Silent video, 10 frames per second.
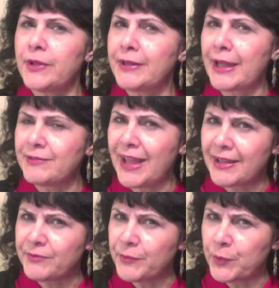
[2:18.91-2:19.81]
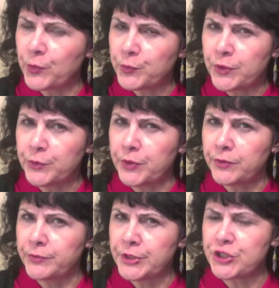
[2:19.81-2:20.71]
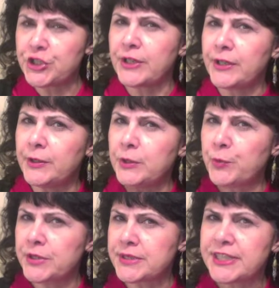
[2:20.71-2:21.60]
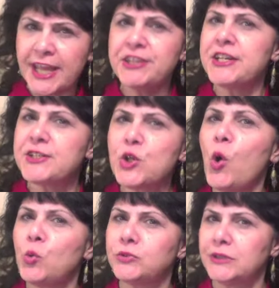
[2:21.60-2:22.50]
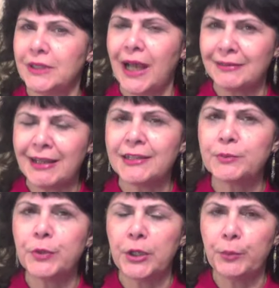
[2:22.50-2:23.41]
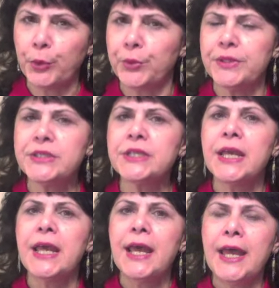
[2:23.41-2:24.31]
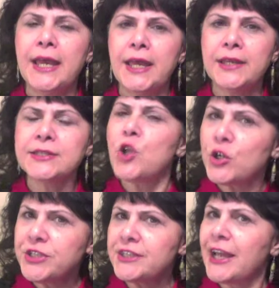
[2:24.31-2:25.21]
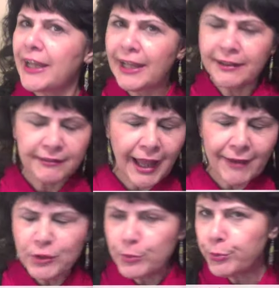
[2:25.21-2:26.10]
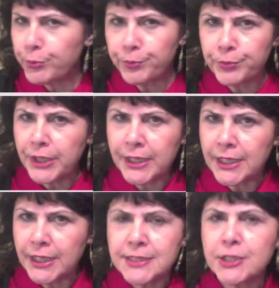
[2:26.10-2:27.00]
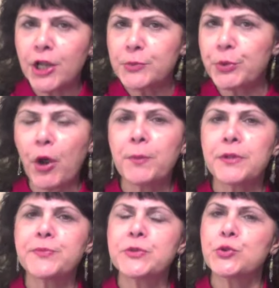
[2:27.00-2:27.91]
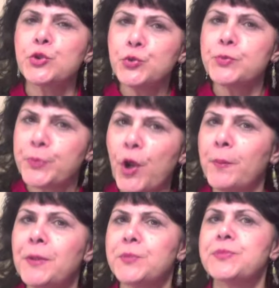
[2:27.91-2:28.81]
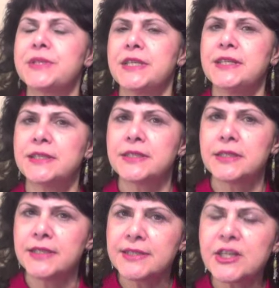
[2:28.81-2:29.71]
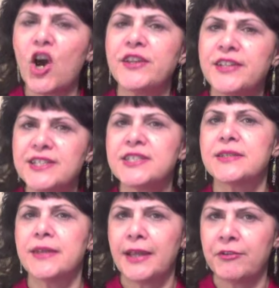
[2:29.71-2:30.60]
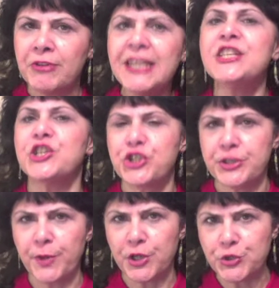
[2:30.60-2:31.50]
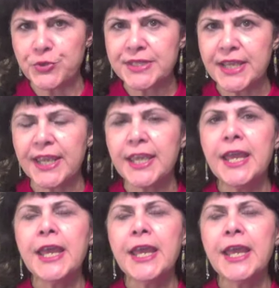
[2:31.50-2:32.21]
uh, that, which uh, was 10 years old at that uh, point, uh, started ha having inside problems. You problems in, inside its leadership, I should say.